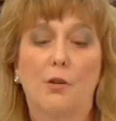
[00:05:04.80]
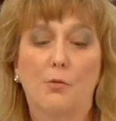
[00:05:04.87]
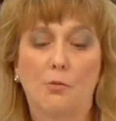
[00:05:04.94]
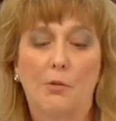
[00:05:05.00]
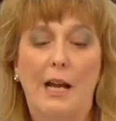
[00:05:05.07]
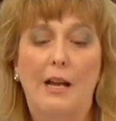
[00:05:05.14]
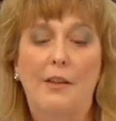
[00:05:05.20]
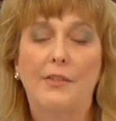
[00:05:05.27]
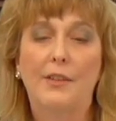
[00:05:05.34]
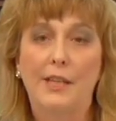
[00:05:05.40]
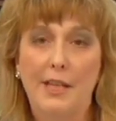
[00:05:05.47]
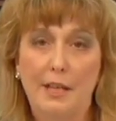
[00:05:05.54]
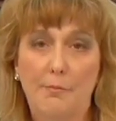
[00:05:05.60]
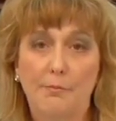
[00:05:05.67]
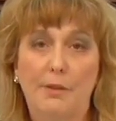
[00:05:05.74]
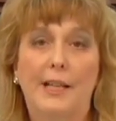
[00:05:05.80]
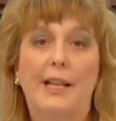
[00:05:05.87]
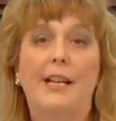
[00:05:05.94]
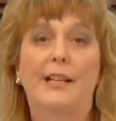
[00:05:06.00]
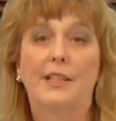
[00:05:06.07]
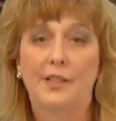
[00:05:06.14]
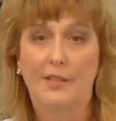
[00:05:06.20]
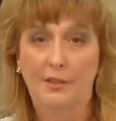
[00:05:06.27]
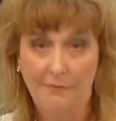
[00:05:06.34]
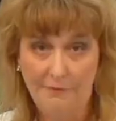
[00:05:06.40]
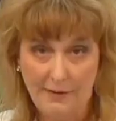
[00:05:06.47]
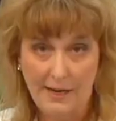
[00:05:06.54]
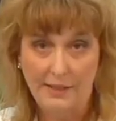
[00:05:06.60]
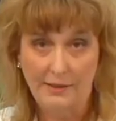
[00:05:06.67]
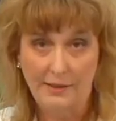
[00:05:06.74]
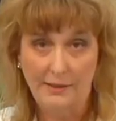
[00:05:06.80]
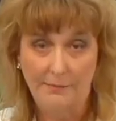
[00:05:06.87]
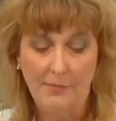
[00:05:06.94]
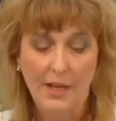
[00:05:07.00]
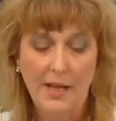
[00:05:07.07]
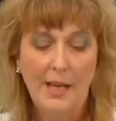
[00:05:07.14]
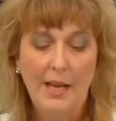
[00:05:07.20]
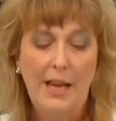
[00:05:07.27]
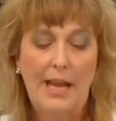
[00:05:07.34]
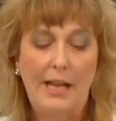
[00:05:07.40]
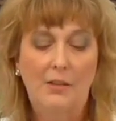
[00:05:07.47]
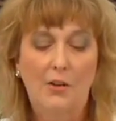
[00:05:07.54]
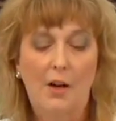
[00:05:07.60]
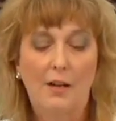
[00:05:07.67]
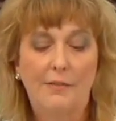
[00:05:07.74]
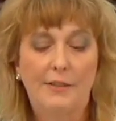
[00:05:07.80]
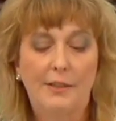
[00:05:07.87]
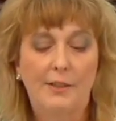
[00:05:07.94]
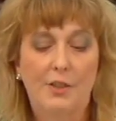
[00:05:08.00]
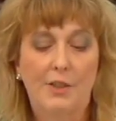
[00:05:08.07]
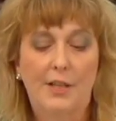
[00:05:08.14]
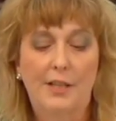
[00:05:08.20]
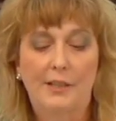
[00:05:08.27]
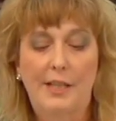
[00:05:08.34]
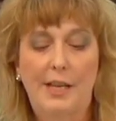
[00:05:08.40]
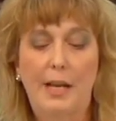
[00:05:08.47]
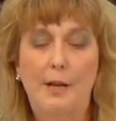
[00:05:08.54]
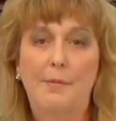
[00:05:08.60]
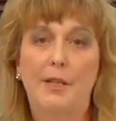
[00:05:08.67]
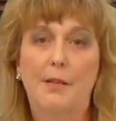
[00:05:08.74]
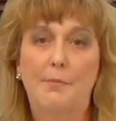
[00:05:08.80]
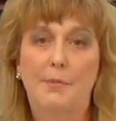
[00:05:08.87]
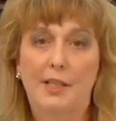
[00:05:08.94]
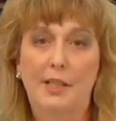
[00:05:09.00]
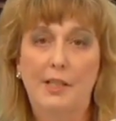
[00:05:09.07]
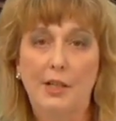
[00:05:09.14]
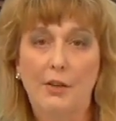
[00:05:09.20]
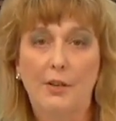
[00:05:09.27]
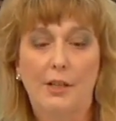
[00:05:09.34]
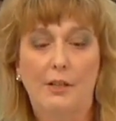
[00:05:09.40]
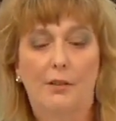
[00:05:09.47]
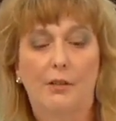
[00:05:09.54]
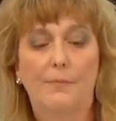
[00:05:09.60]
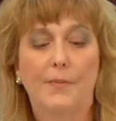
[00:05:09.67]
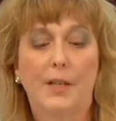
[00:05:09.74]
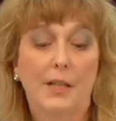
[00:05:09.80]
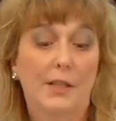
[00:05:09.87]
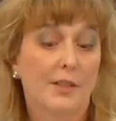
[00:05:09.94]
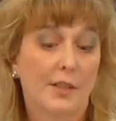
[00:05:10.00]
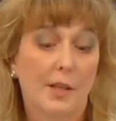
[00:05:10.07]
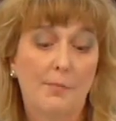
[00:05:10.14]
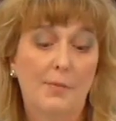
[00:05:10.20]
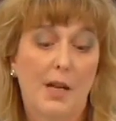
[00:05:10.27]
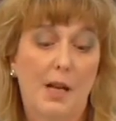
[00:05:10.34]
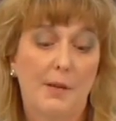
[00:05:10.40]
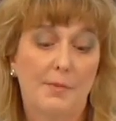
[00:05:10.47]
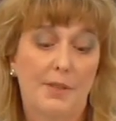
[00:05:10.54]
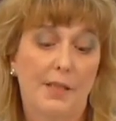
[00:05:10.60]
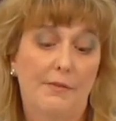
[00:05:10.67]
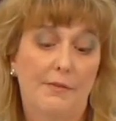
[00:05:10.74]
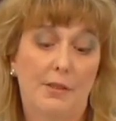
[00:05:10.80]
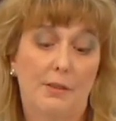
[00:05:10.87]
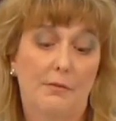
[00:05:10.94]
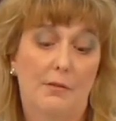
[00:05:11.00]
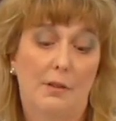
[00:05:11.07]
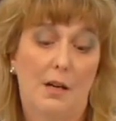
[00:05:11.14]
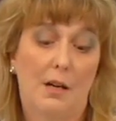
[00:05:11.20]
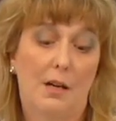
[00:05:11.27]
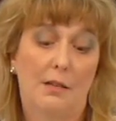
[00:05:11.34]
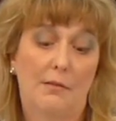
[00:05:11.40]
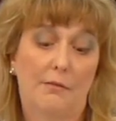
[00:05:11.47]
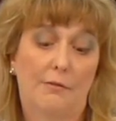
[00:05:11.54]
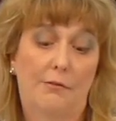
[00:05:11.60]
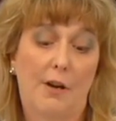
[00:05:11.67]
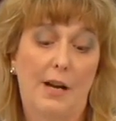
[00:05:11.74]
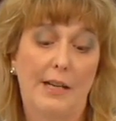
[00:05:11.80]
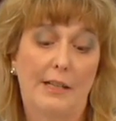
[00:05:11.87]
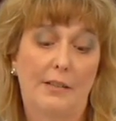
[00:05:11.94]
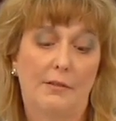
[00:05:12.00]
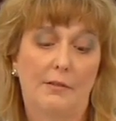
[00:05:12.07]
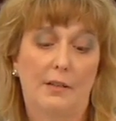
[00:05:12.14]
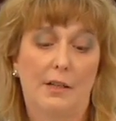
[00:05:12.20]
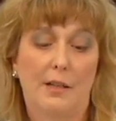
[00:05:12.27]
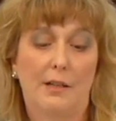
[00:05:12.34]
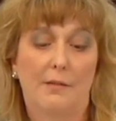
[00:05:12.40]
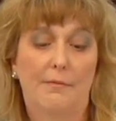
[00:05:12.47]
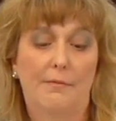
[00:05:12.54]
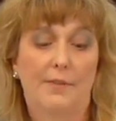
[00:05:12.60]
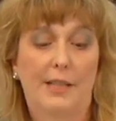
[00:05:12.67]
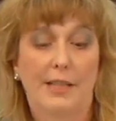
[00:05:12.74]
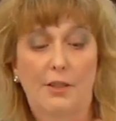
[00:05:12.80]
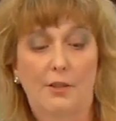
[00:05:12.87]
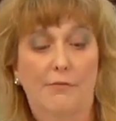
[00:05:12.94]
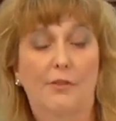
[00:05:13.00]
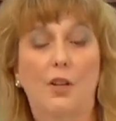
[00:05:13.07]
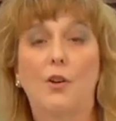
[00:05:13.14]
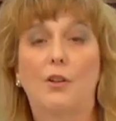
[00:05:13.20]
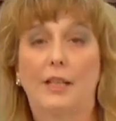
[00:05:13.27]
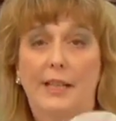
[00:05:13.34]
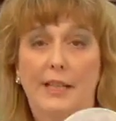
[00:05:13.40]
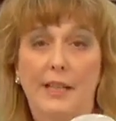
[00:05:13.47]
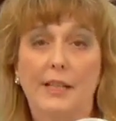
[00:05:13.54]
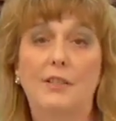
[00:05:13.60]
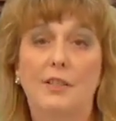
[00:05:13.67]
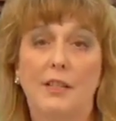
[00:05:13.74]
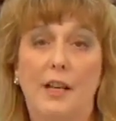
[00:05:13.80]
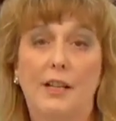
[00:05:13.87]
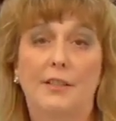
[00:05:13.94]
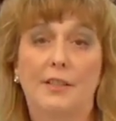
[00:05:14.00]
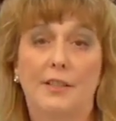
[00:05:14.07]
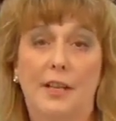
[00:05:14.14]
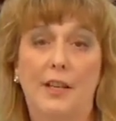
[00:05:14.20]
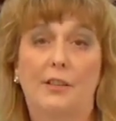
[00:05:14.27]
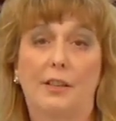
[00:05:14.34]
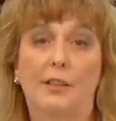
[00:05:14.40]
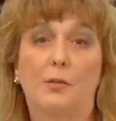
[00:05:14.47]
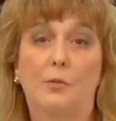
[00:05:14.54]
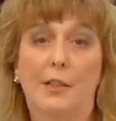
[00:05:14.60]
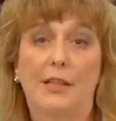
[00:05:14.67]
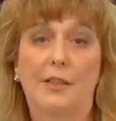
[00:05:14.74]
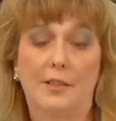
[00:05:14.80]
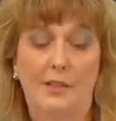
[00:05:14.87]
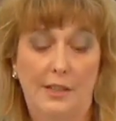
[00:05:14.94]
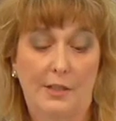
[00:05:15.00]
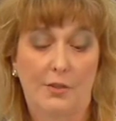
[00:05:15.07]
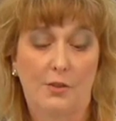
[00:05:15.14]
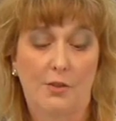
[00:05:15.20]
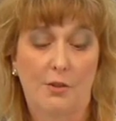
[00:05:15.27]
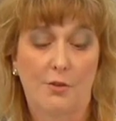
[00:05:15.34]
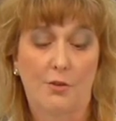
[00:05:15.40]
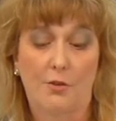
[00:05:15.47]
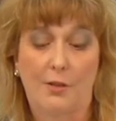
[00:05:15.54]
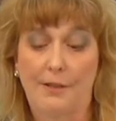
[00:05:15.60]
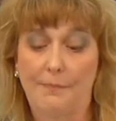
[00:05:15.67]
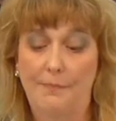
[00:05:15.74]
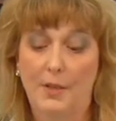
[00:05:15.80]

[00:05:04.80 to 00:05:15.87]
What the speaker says: around the implant is infected, and often there's contaminant material, sometimes even frank things floating inside the saline that we can see at surgery.